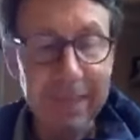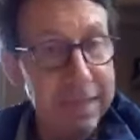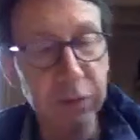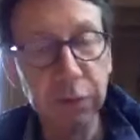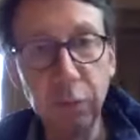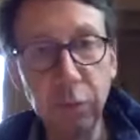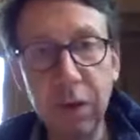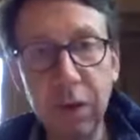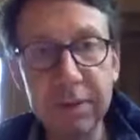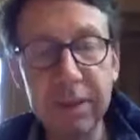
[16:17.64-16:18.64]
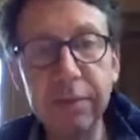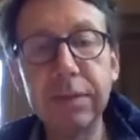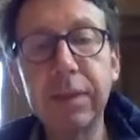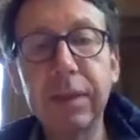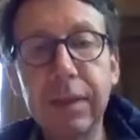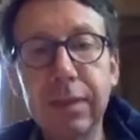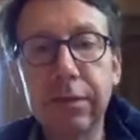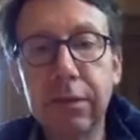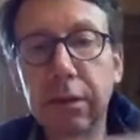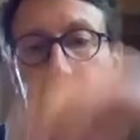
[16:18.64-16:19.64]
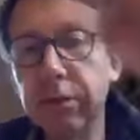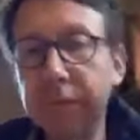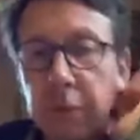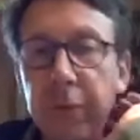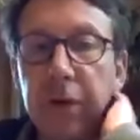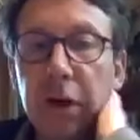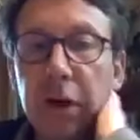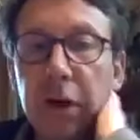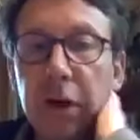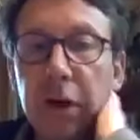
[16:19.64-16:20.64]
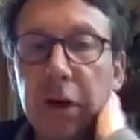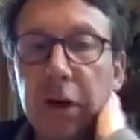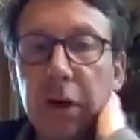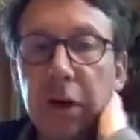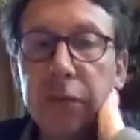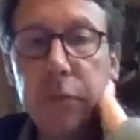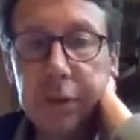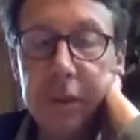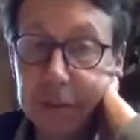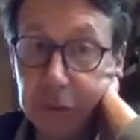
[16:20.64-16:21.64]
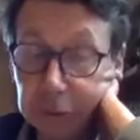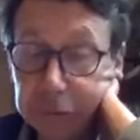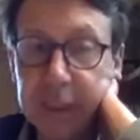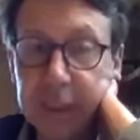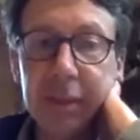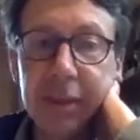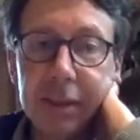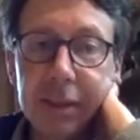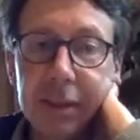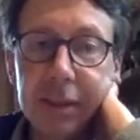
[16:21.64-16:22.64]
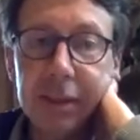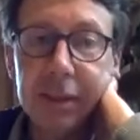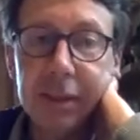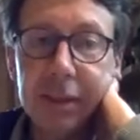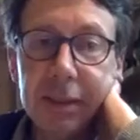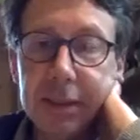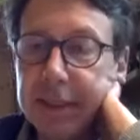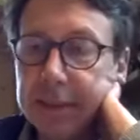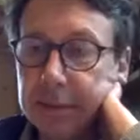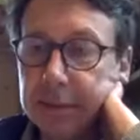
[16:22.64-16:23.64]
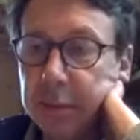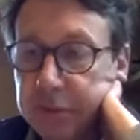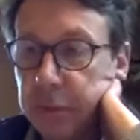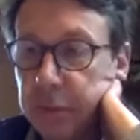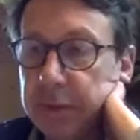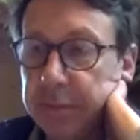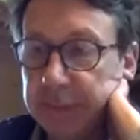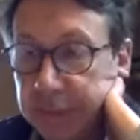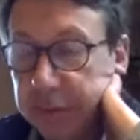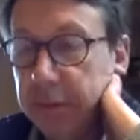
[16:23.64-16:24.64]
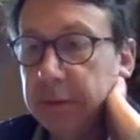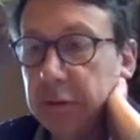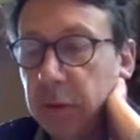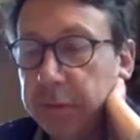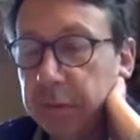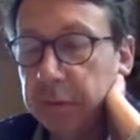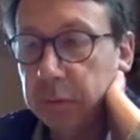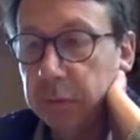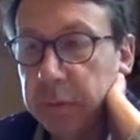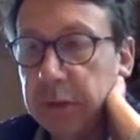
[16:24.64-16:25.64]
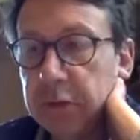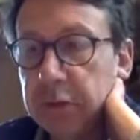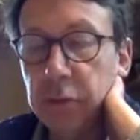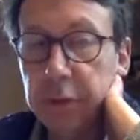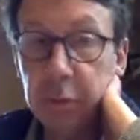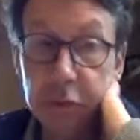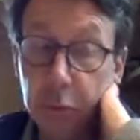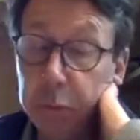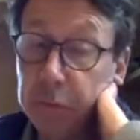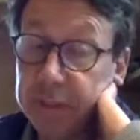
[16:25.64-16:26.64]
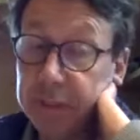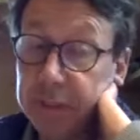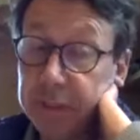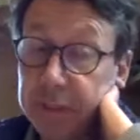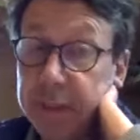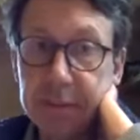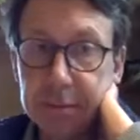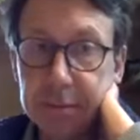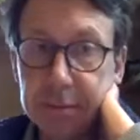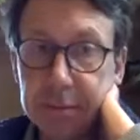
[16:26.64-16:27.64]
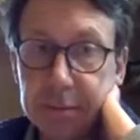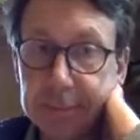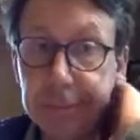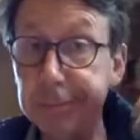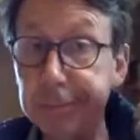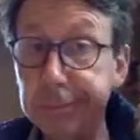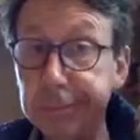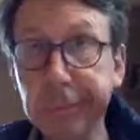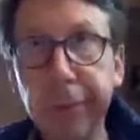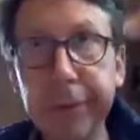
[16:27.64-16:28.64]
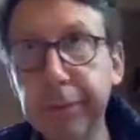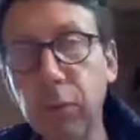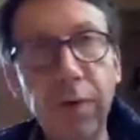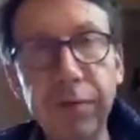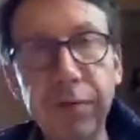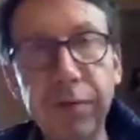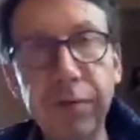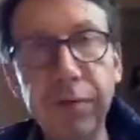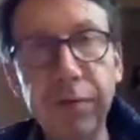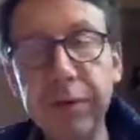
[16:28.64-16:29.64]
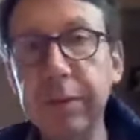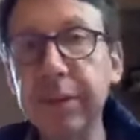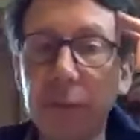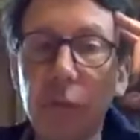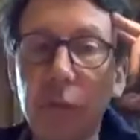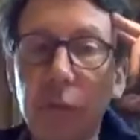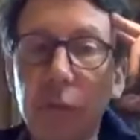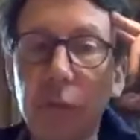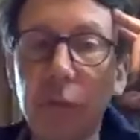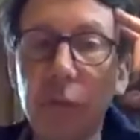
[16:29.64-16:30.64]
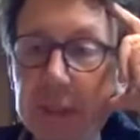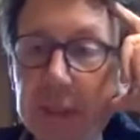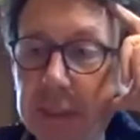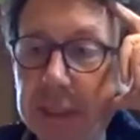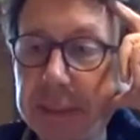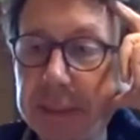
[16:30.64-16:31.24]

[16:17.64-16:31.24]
let's not fool ourselves. The, the recovery will take a lot of time and uh, some industries, particularly the travel and tourism industry, which represents you know, all in all roughly 10% of global employment